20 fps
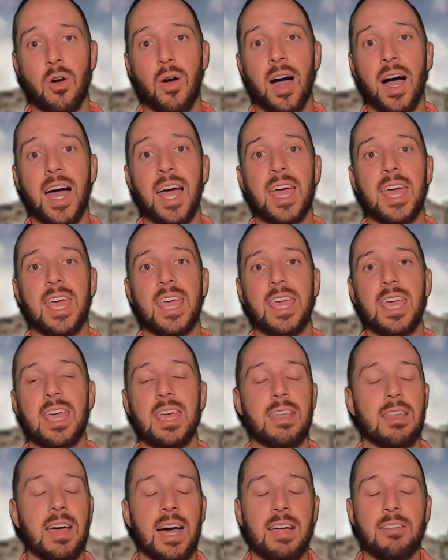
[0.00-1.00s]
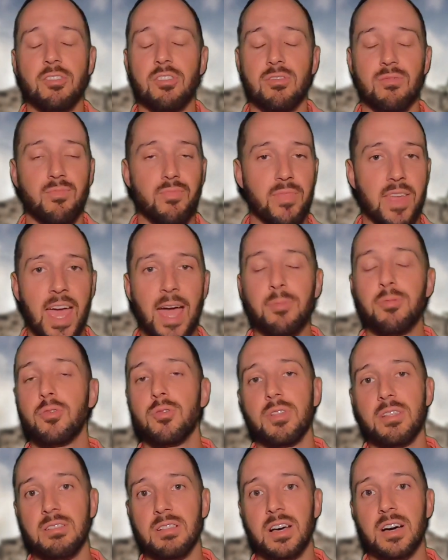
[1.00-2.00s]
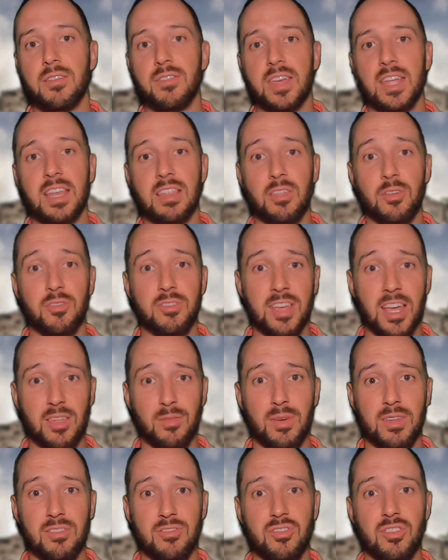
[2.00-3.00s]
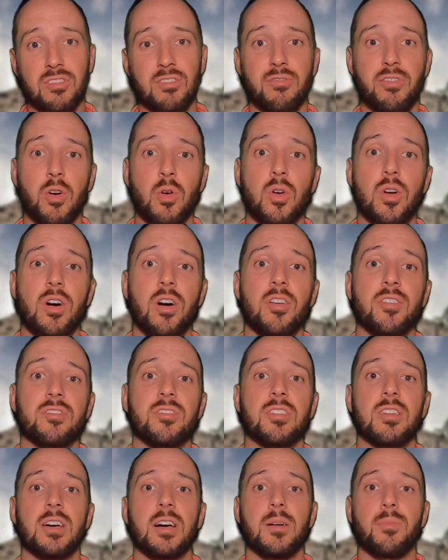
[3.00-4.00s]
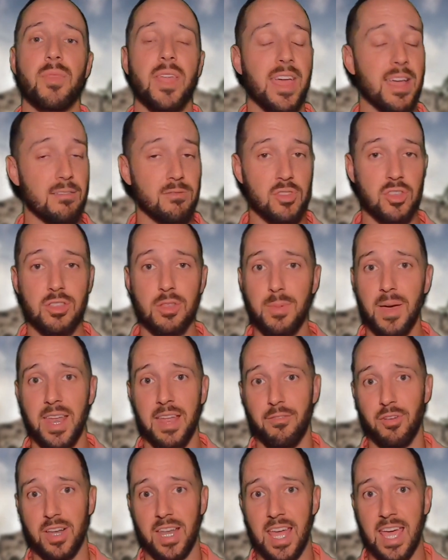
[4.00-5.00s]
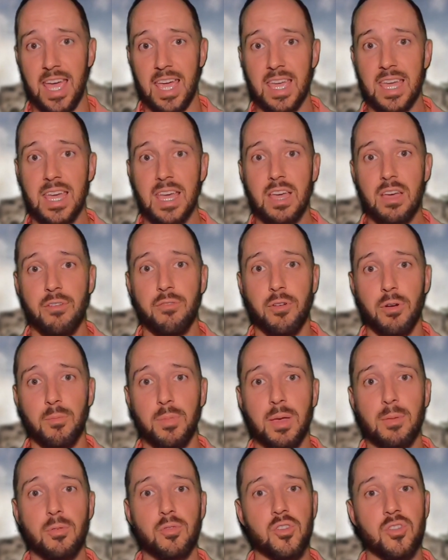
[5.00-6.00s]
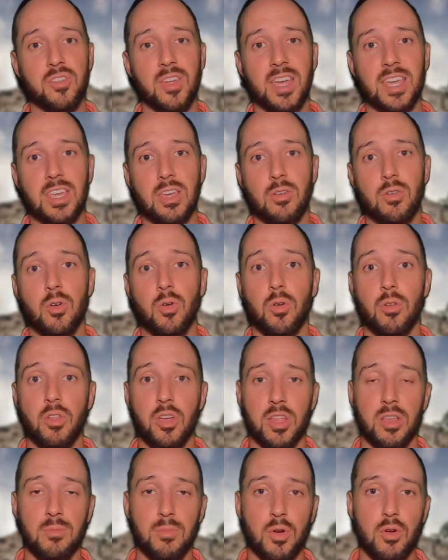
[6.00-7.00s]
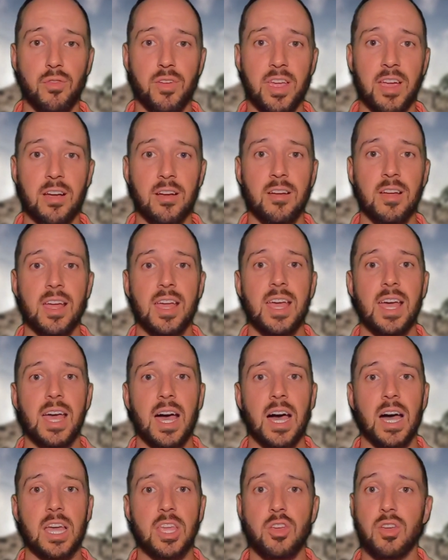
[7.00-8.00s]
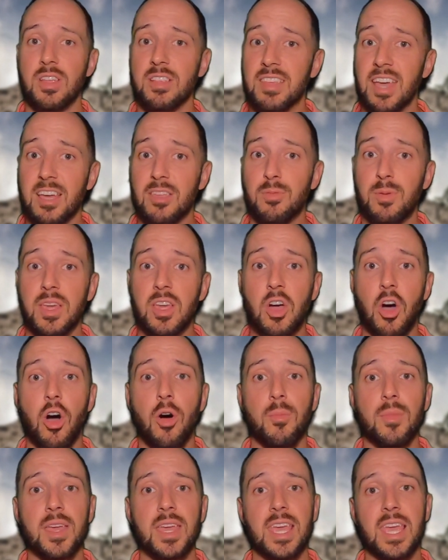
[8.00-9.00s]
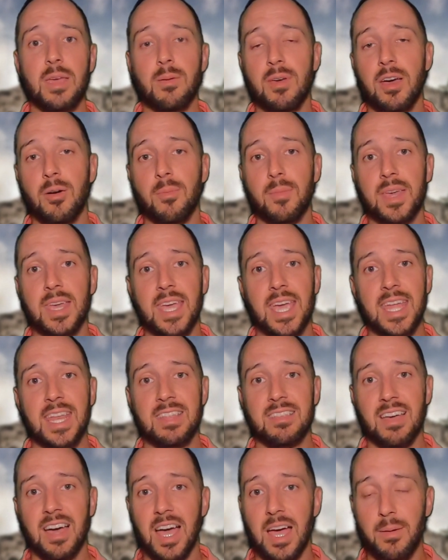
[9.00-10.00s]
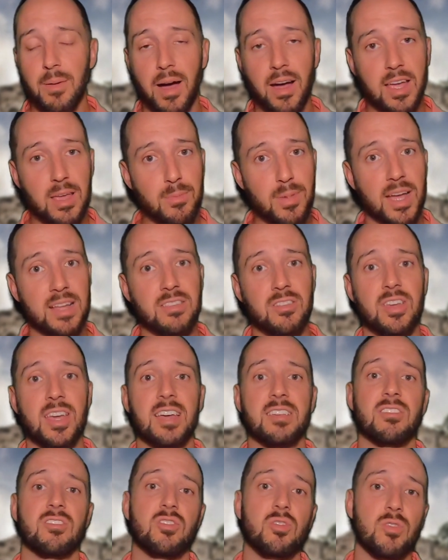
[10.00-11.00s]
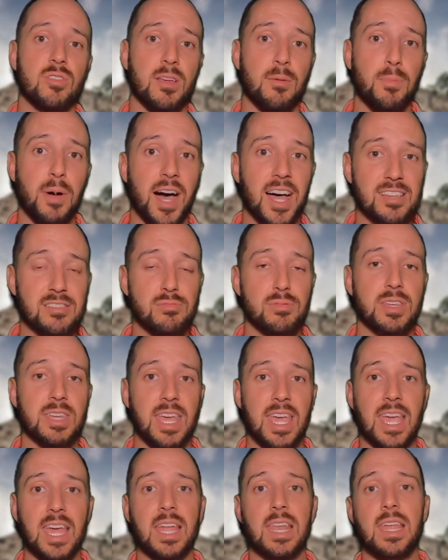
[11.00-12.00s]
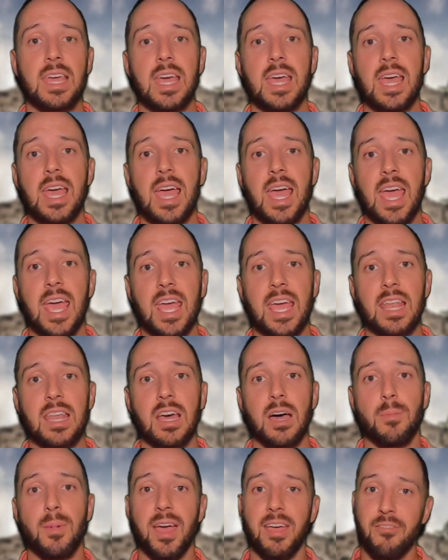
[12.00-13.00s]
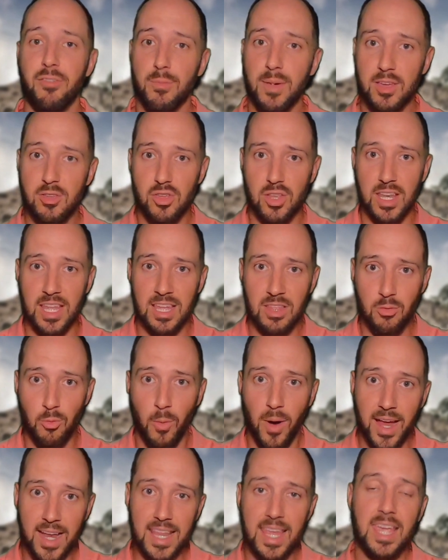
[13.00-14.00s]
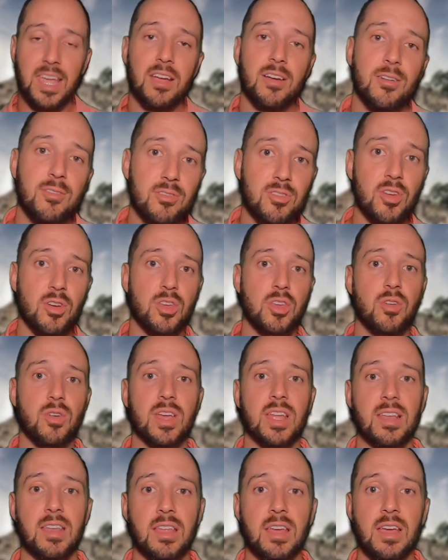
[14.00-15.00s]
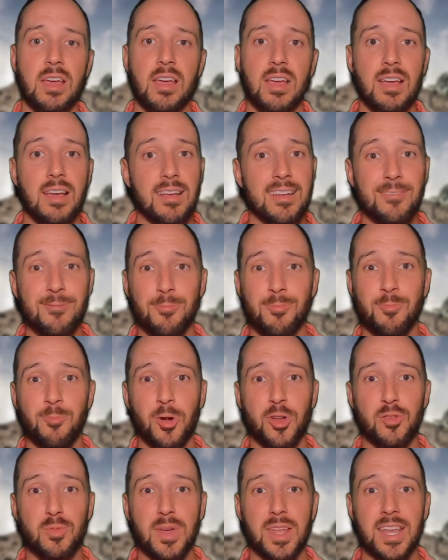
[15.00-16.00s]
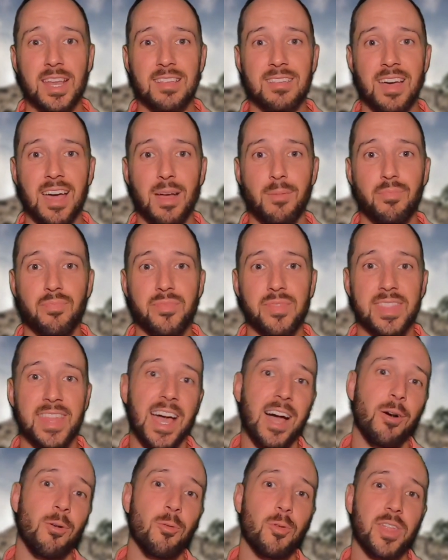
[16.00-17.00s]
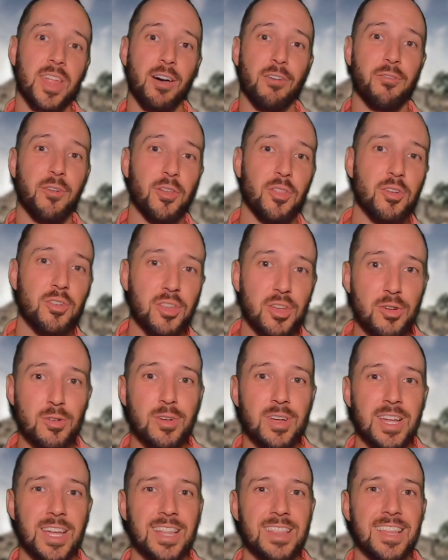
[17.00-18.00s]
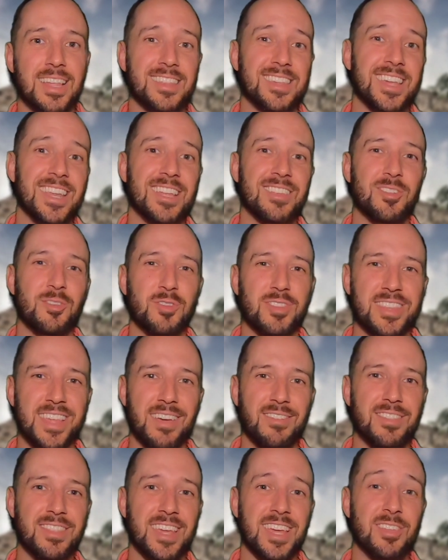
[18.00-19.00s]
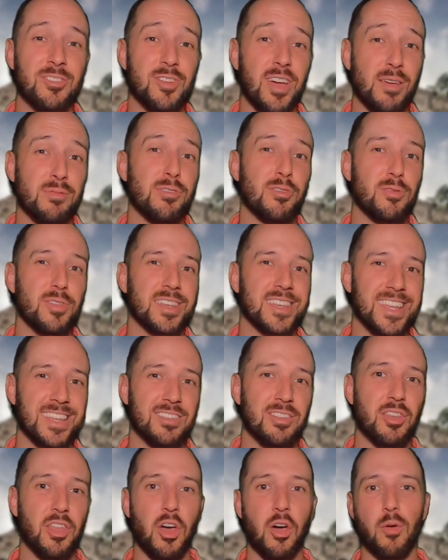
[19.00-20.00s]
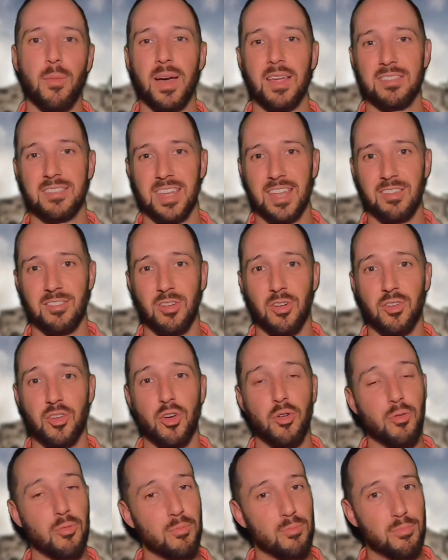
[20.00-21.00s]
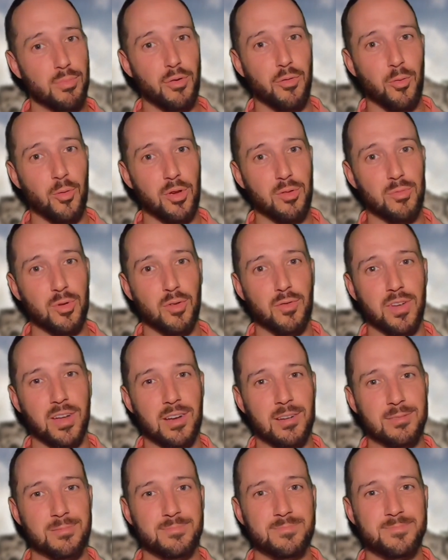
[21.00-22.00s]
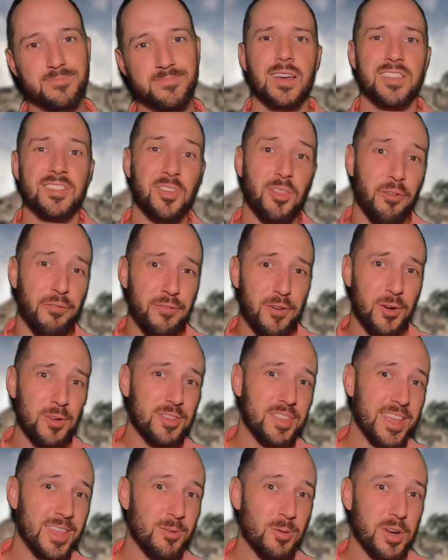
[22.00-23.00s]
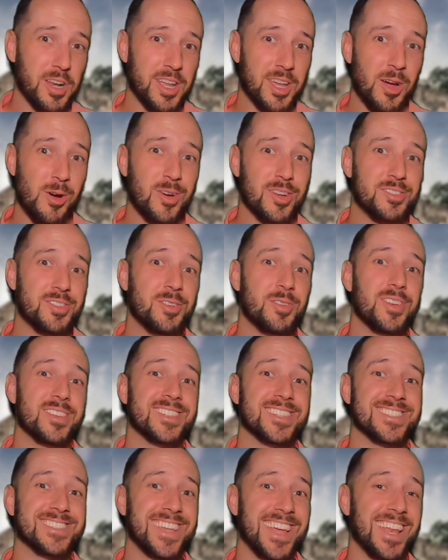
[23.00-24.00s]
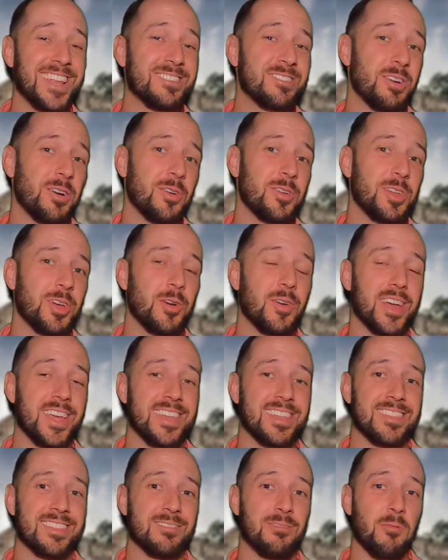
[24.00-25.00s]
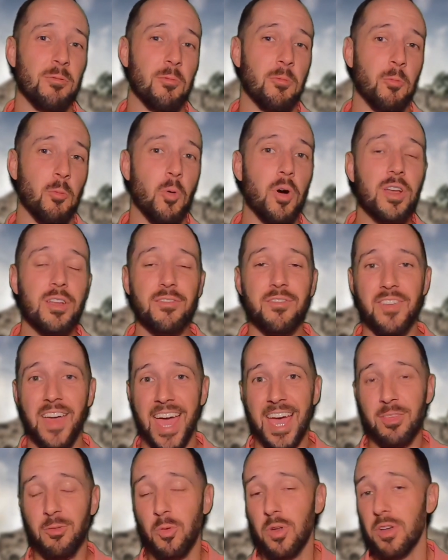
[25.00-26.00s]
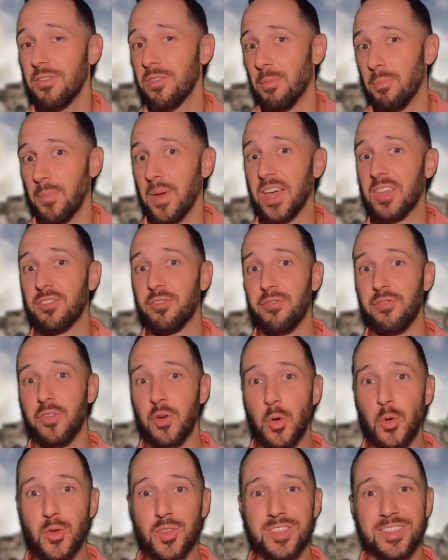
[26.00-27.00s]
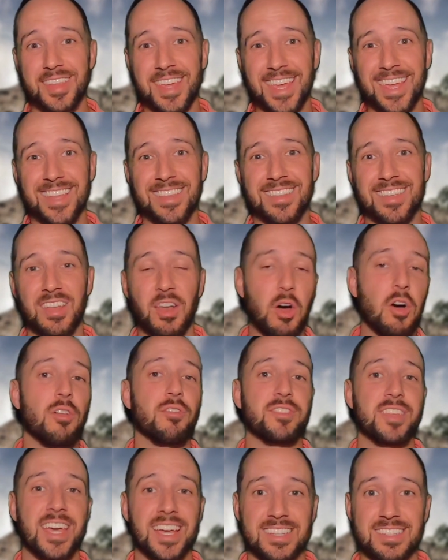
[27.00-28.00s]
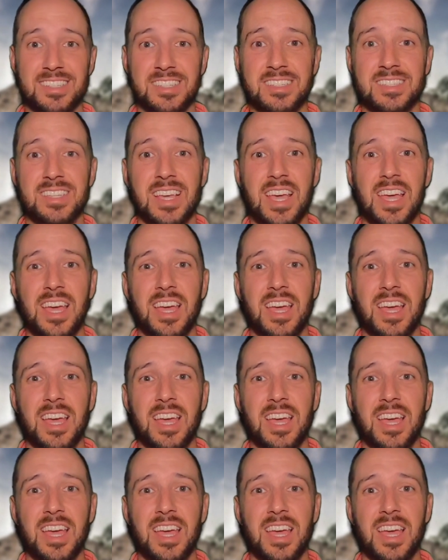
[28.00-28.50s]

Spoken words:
I just absolutely love getting those text messages and phone calls just about every day from people just like you who are looking to move here. You can text me, call me, email me anytime. I'll get back to you guys as soon as I possibly can. And my information is right here, so you can reach me at any time. Now, without further ado, let's get into 7 things you absolutely need to know about San Antonio before you move here. So the first thing we're going to go into is that San Antonio has one of the best food scenes in all of Texas.